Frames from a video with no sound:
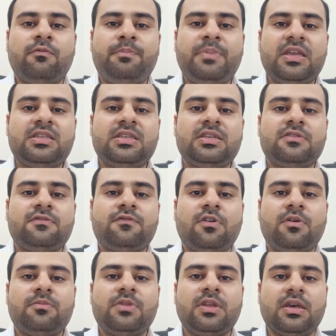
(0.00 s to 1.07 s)
pages
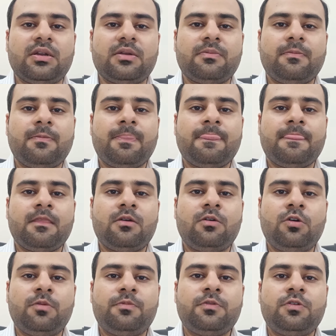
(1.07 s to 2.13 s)
from there.
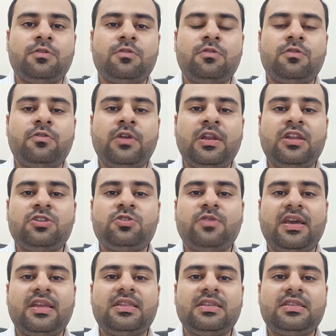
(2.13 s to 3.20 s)
Hope you will
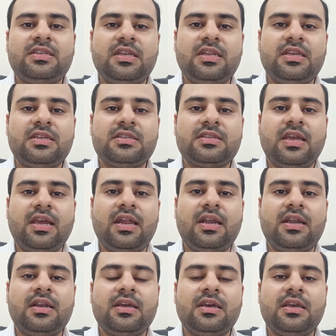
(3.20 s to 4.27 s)
enjoy this series
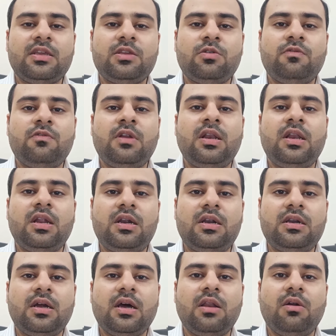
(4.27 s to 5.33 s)
and you will
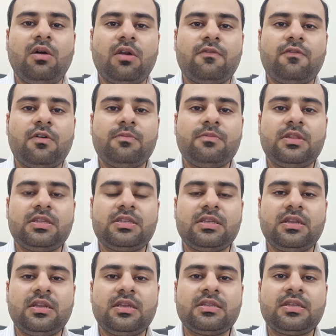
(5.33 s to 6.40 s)
learn a lot from this
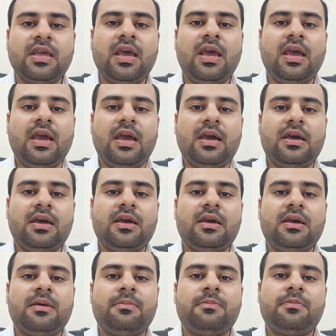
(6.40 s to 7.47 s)
series.
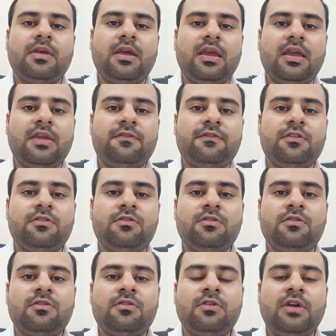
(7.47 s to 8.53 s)
If
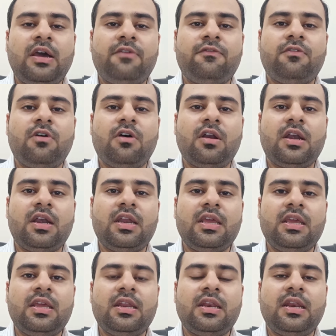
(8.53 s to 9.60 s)
you have
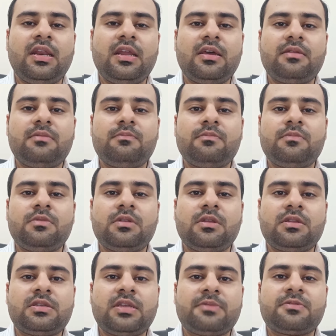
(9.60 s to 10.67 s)
already
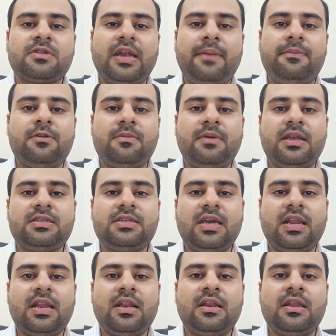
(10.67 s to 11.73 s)
subscribed to my
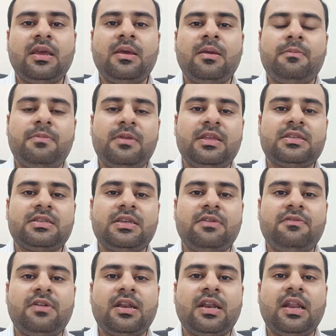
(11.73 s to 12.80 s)
channel, please
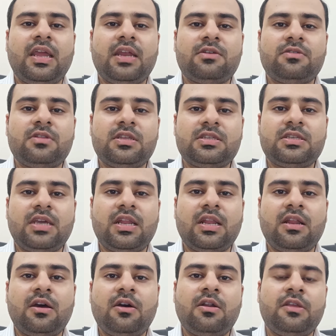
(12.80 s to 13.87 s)
give it a like to this channel,
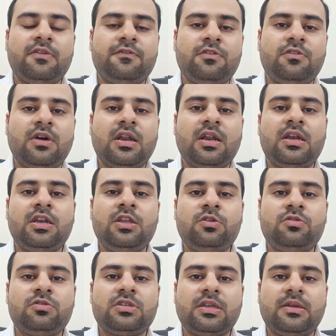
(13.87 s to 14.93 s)
or if you are a
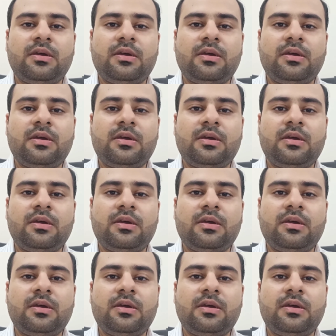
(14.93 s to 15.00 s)
new